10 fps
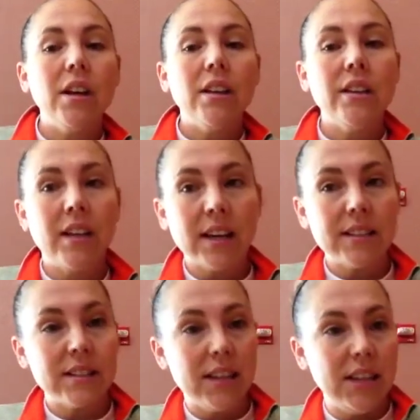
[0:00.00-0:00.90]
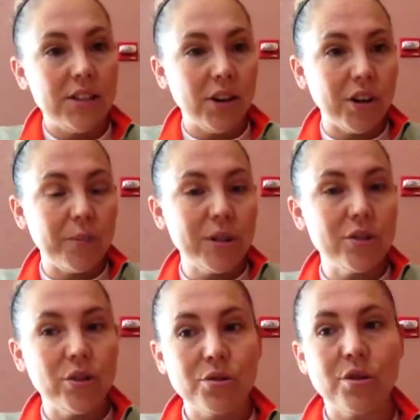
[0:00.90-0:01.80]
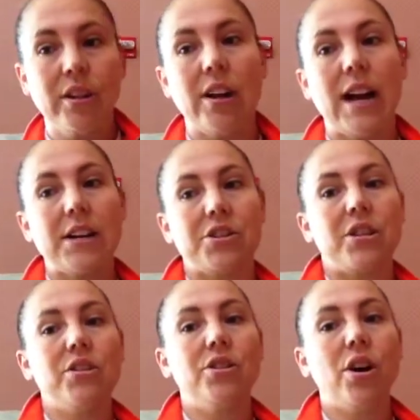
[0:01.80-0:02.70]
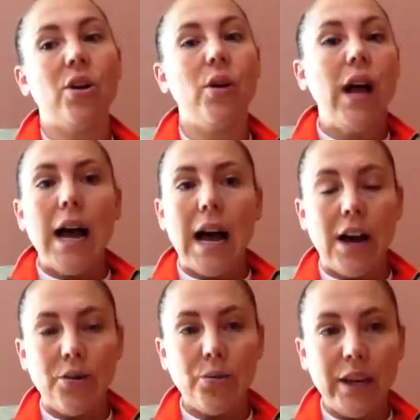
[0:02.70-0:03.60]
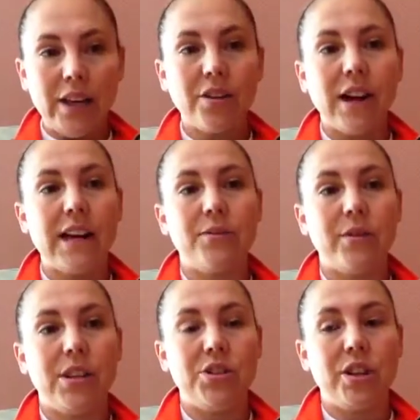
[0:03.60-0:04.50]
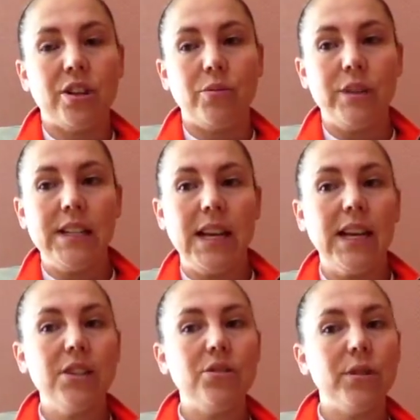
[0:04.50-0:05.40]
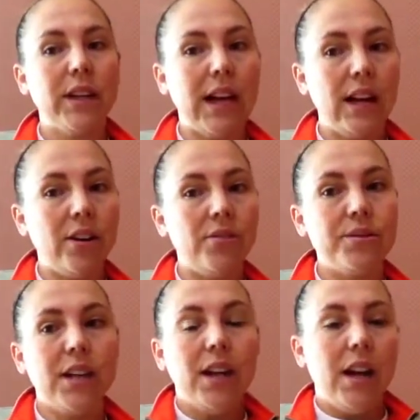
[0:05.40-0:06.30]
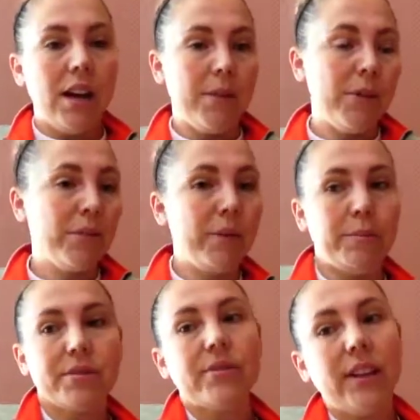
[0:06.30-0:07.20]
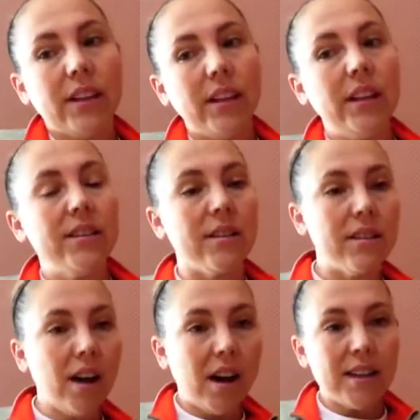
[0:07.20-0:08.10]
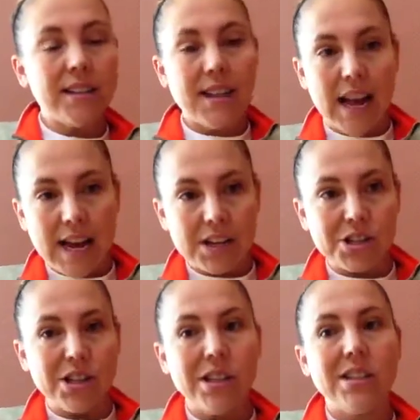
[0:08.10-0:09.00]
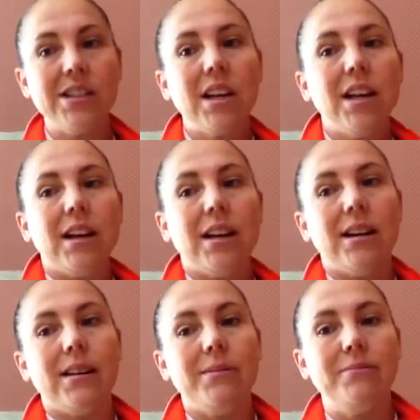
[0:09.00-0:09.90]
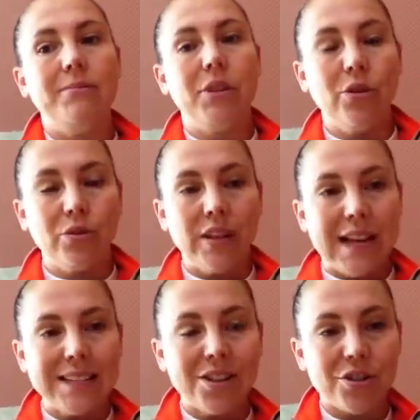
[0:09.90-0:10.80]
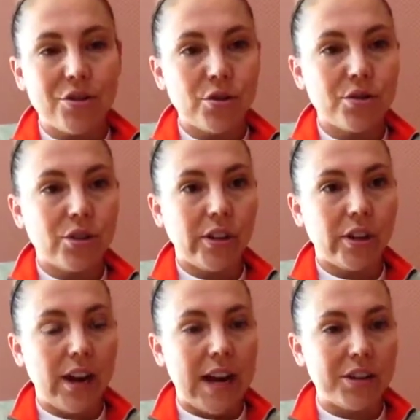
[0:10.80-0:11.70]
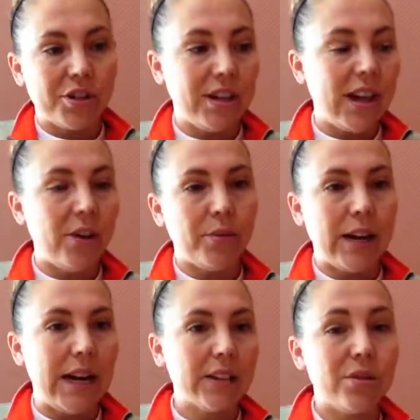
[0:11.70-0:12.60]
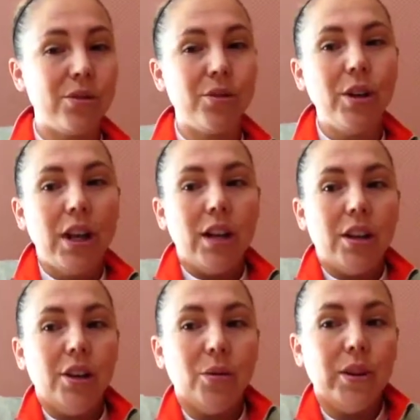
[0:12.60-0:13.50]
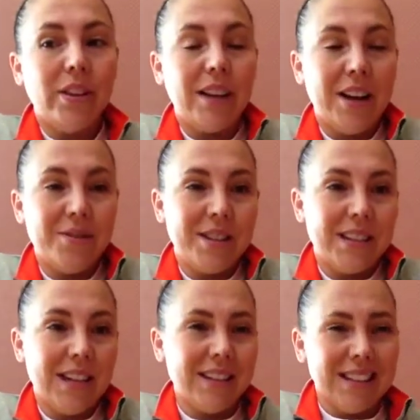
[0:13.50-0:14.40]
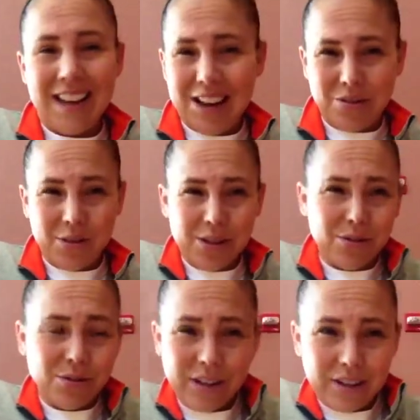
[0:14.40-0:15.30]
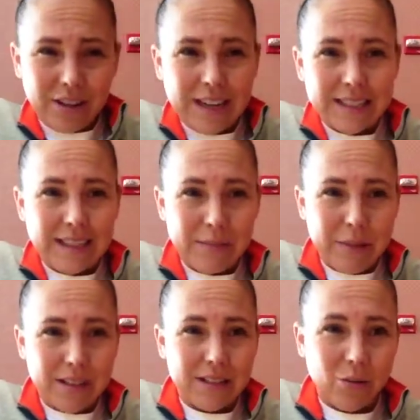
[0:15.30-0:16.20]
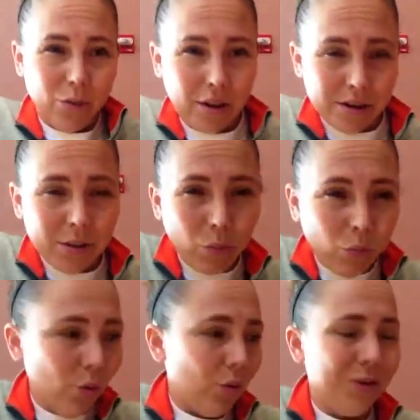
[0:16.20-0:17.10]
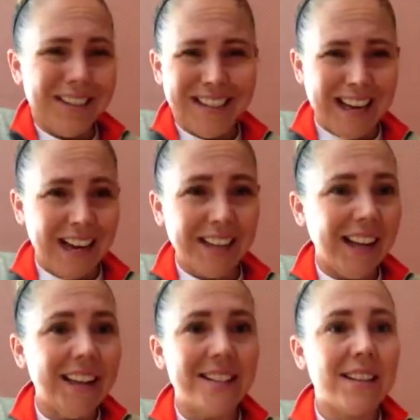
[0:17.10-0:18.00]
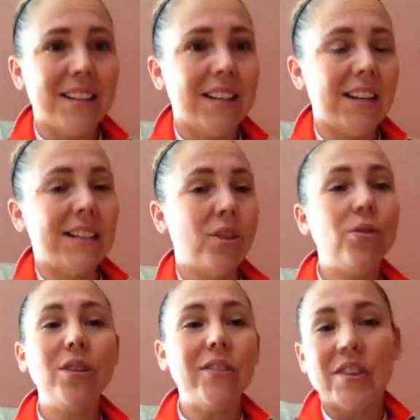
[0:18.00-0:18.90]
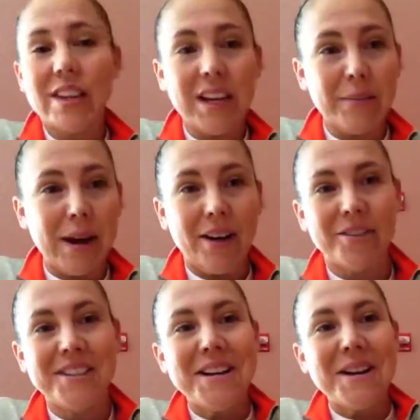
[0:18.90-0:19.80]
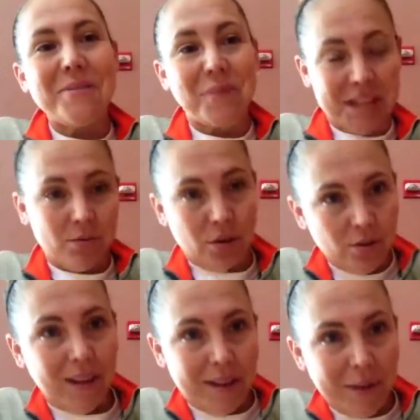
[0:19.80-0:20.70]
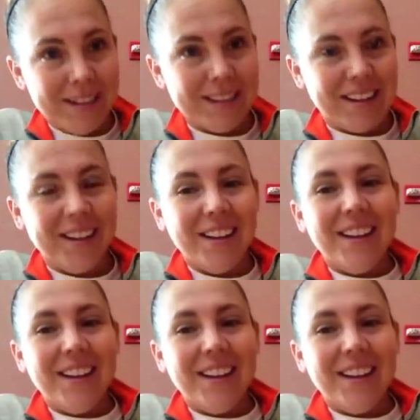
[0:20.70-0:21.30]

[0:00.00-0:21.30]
The next key term is social interaction. So how do we interact with each other? We take into account other people's feelings and thoughts and actions. That's our social interaction and how we act. So, one thing I always say is like, how do we socially interact at the Mensa? What are some rules and guidelines and things that you don't even think about, but that's what you do at the Mensa?